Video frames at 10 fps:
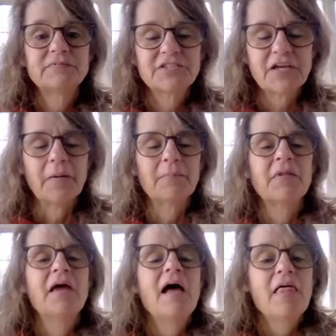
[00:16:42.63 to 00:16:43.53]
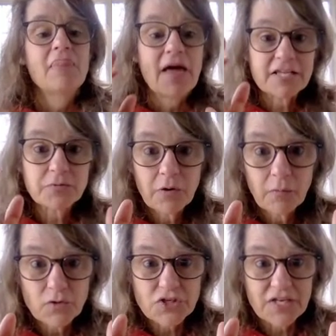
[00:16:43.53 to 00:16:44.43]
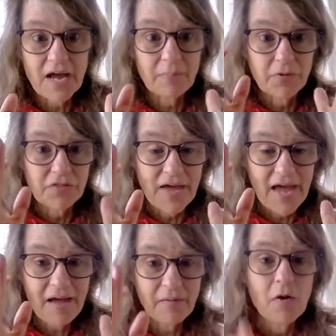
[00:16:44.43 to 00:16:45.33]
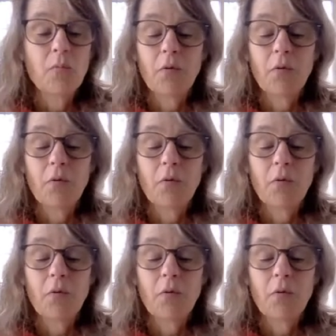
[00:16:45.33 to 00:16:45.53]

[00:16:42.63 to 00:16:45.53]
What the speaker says: So that's where we'll stop with that.